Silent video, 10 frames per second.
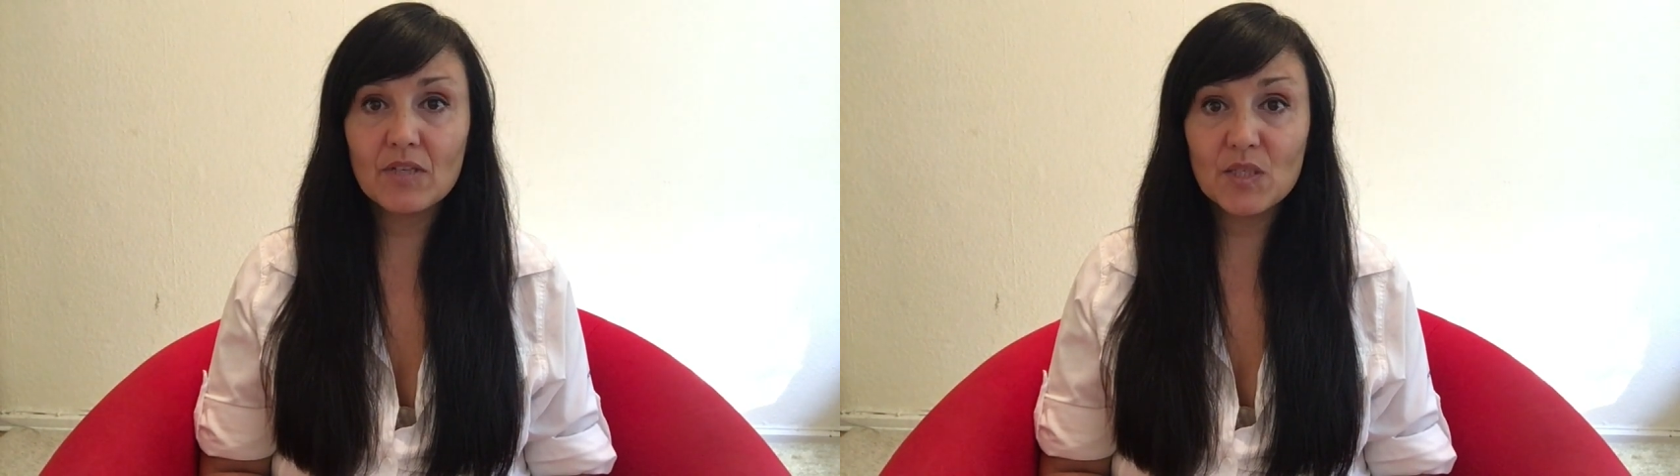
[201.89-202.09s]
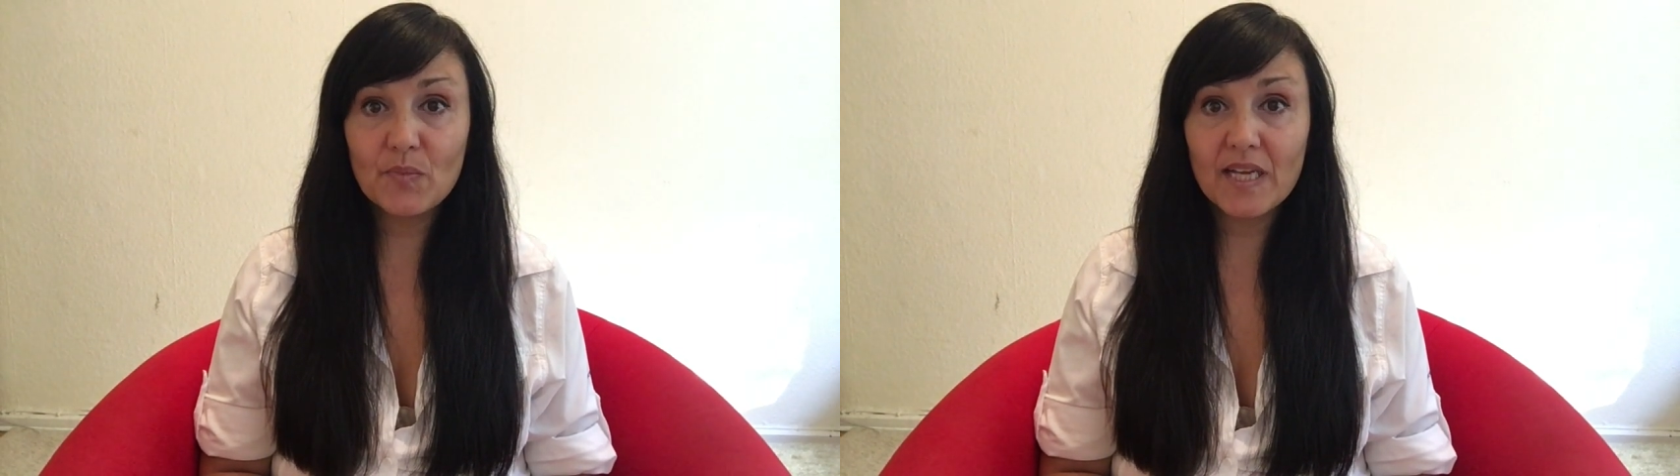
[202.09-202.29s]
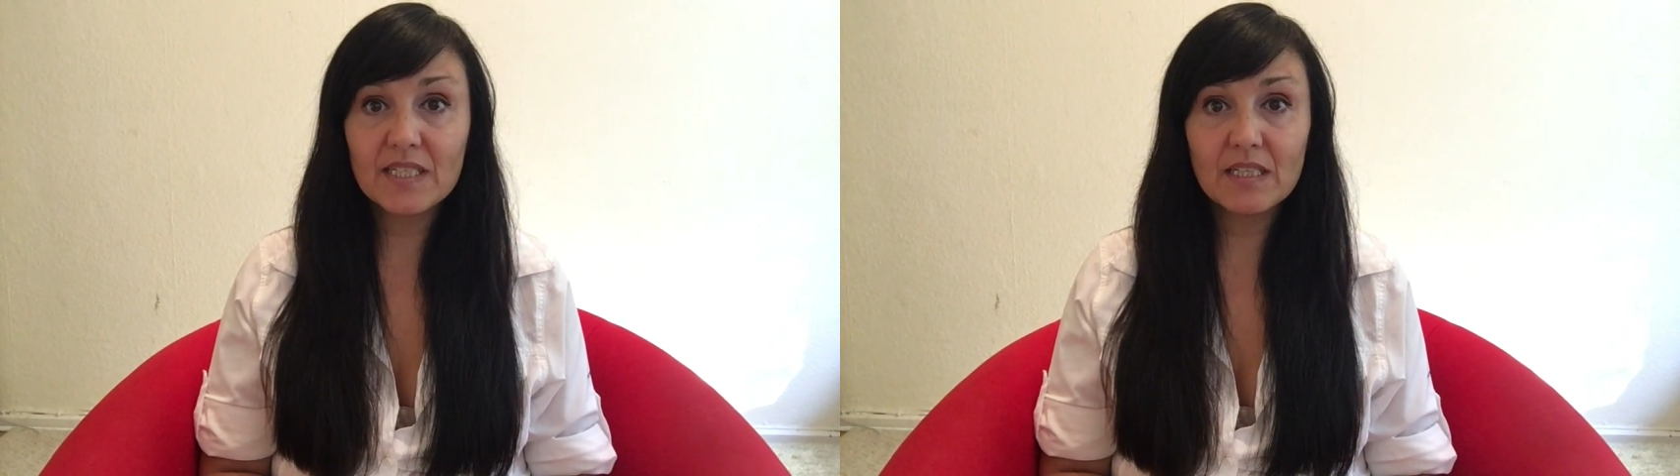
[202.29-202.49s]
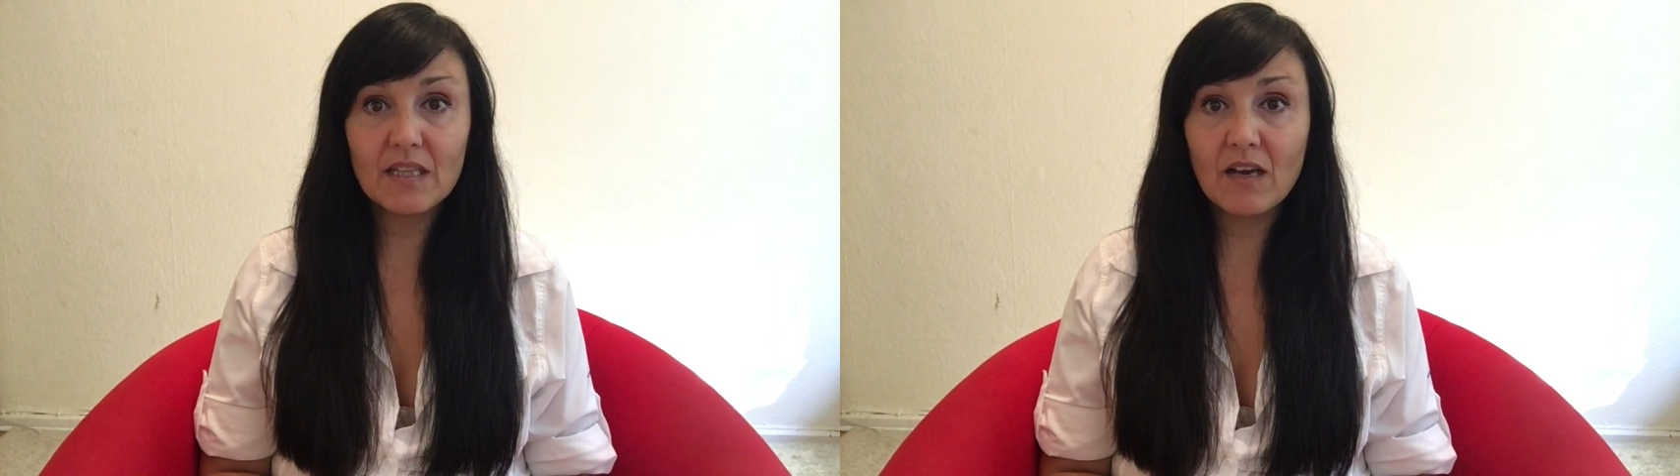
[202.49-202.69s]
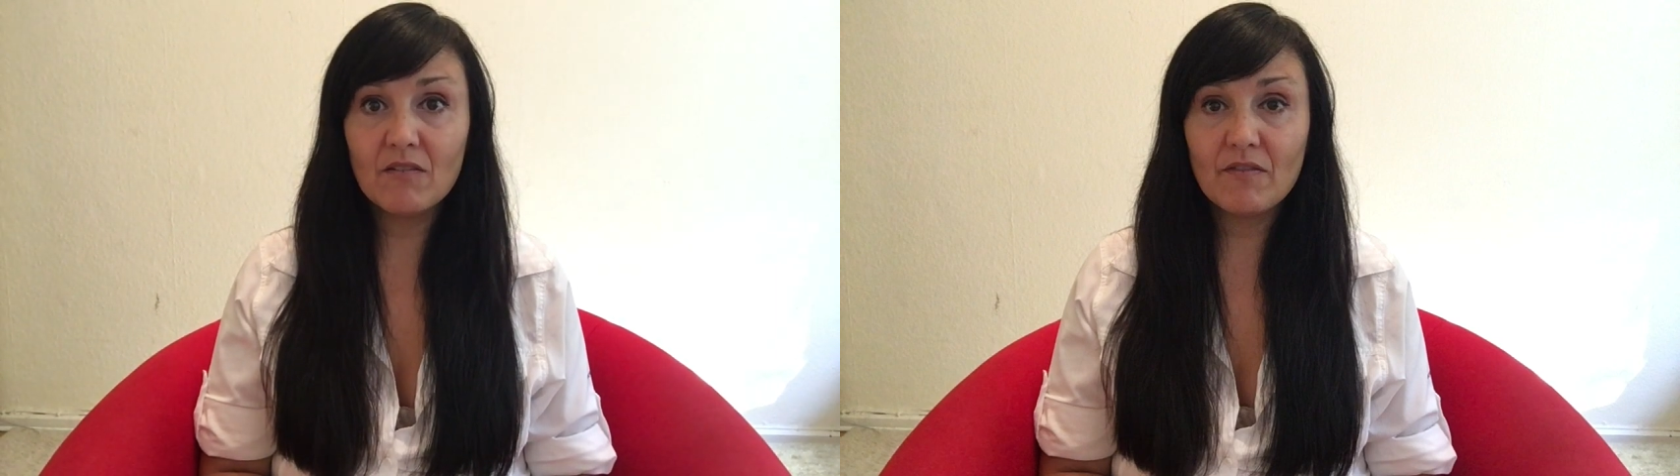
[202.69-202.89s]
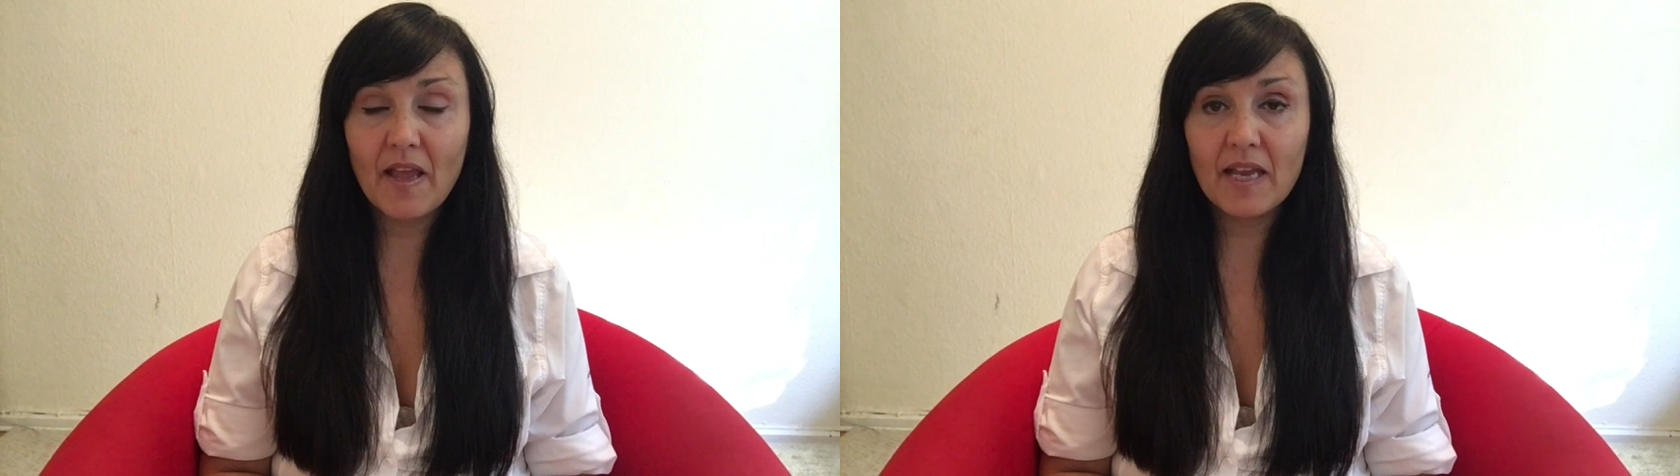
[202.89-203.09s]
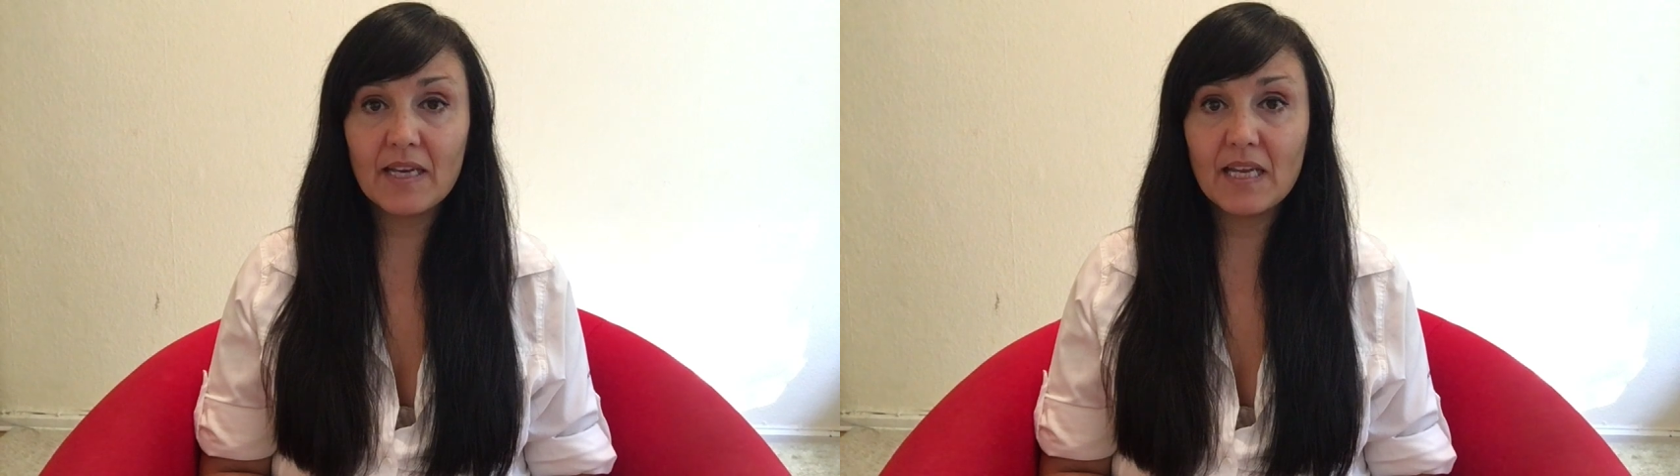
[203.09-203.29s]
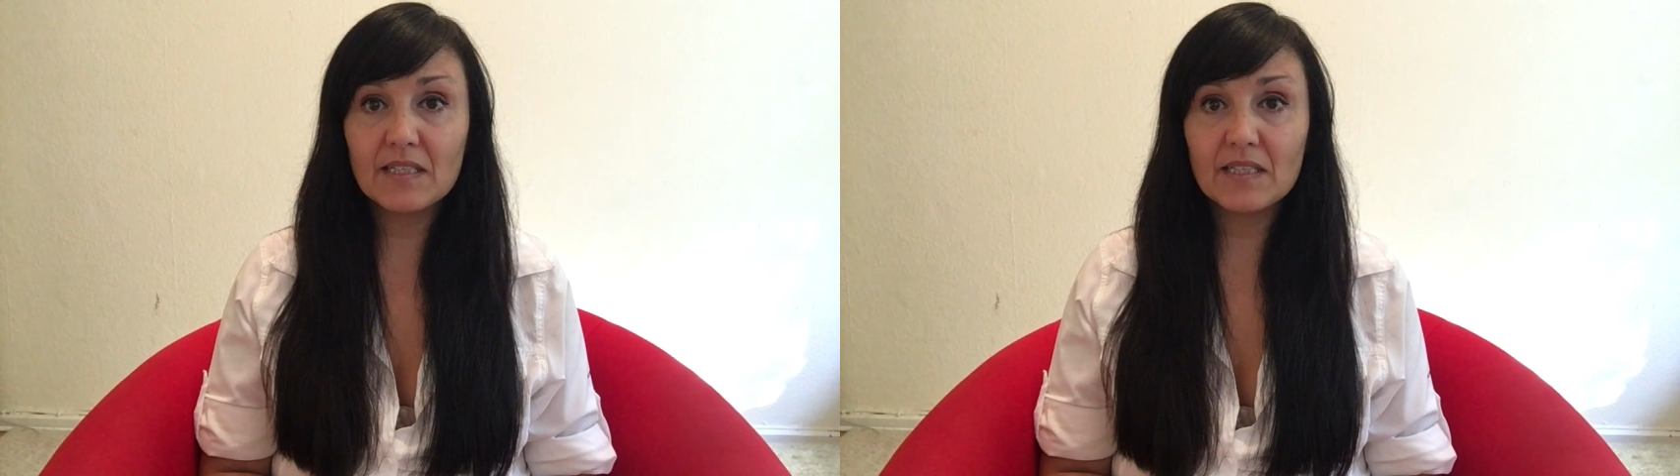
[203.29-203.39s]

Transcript: respect, and love, and